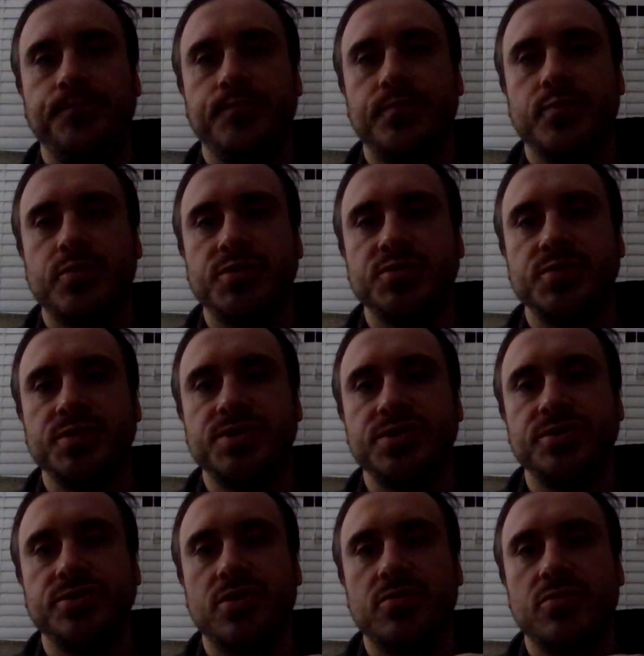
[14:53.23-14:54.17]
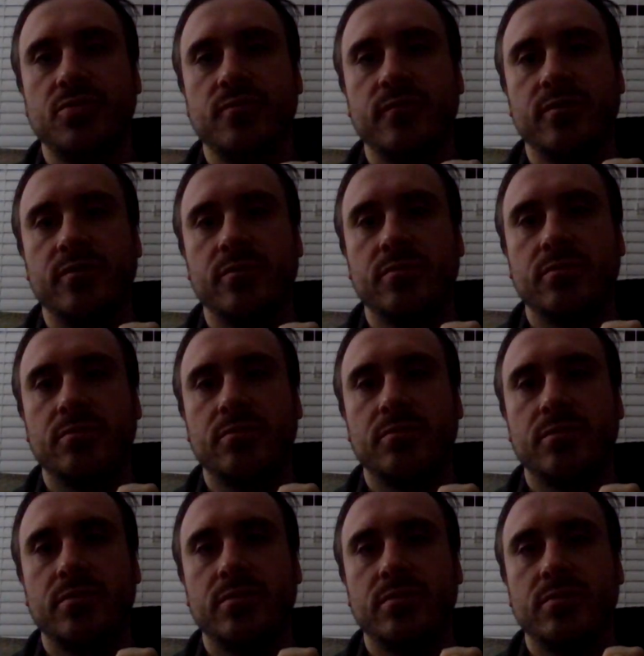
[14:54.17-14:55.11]
which we should go over
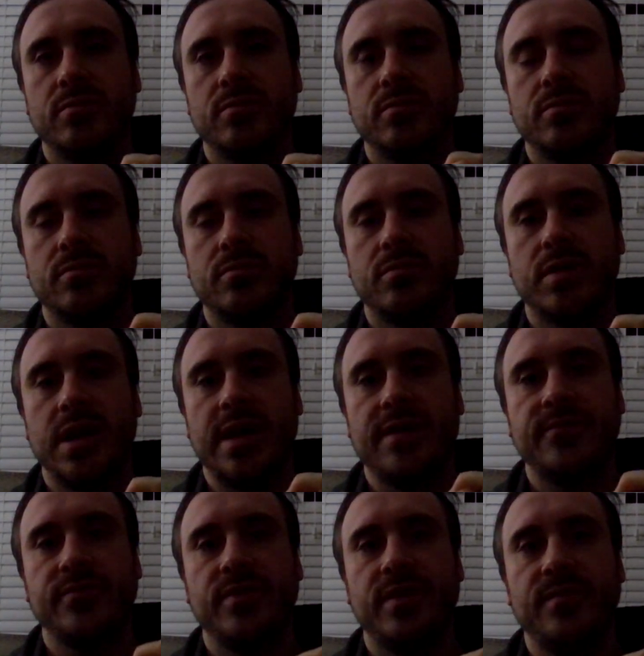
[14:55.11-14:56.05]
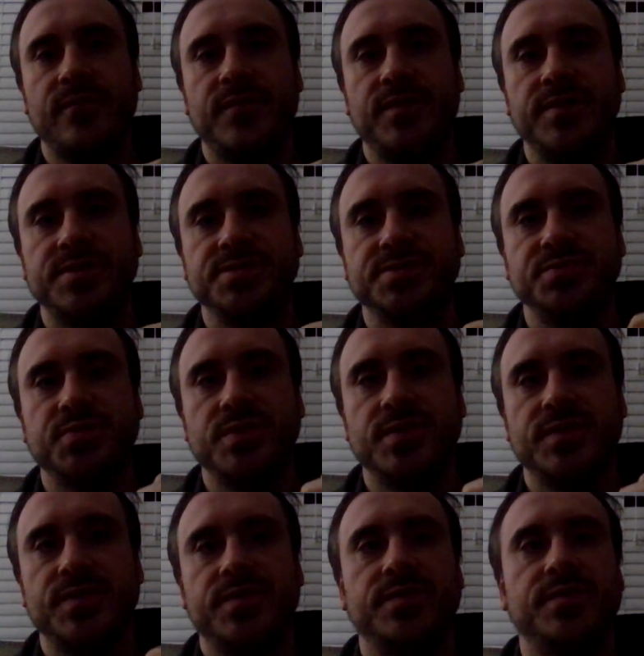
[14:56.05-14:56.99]
after I'm finished
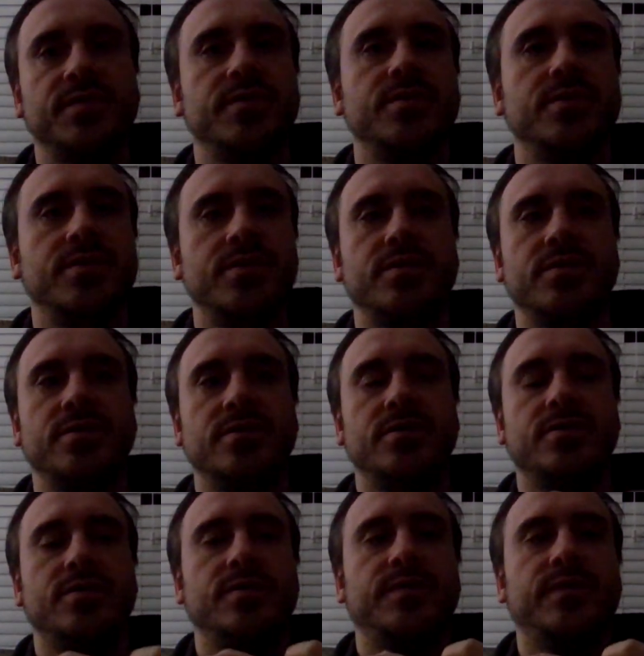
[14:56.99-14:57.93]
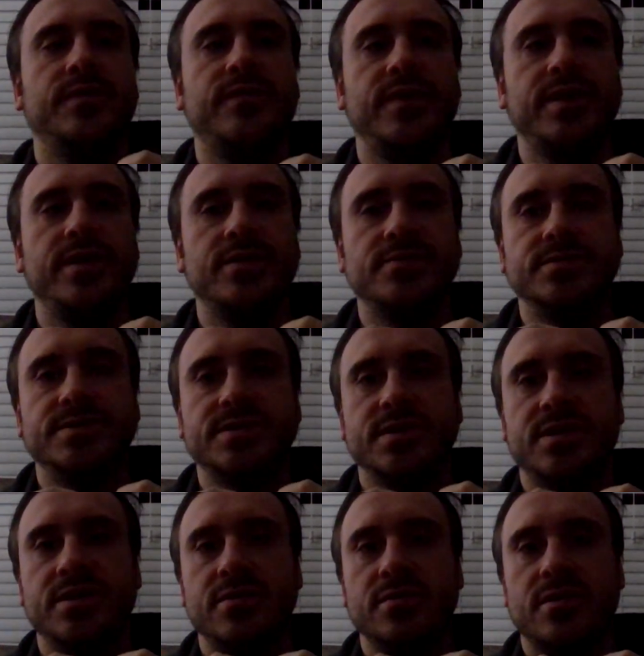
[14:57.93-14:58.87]
with the videos
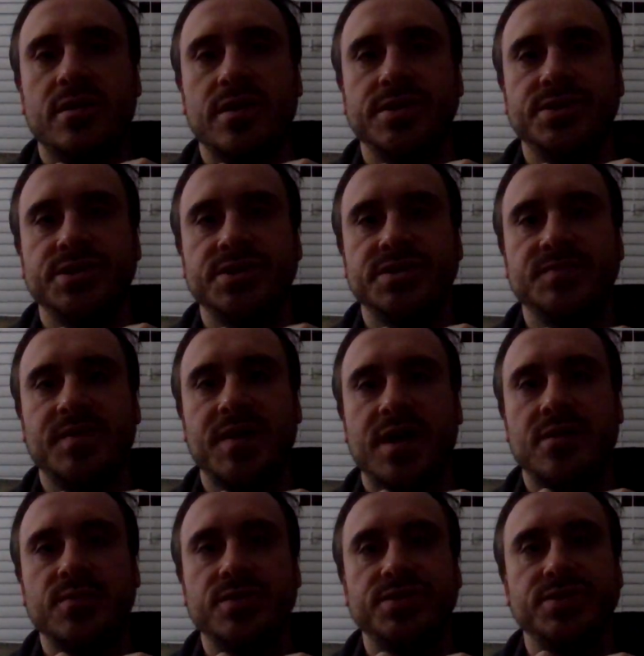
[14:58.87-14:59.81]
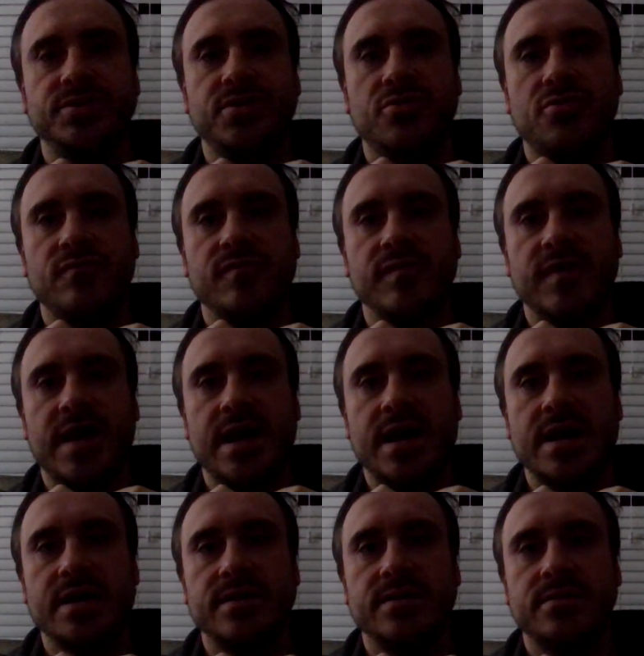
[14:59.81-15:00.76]
here on Tishpak. We should go over
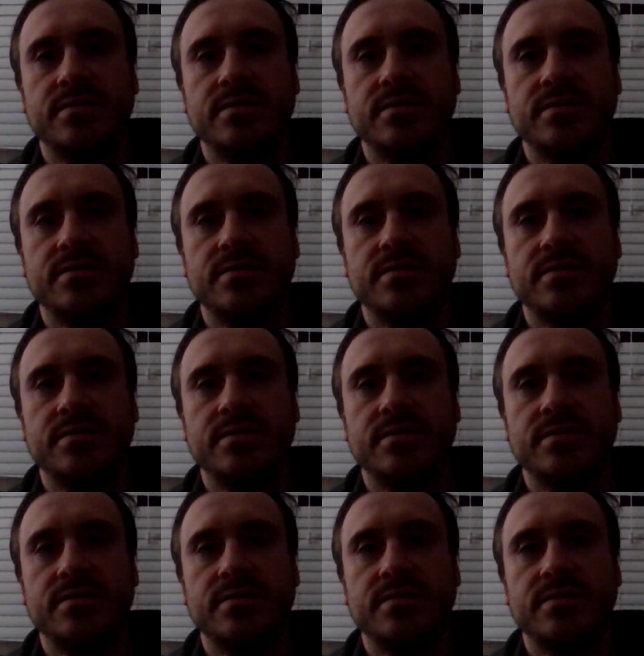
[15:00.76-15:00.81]
that.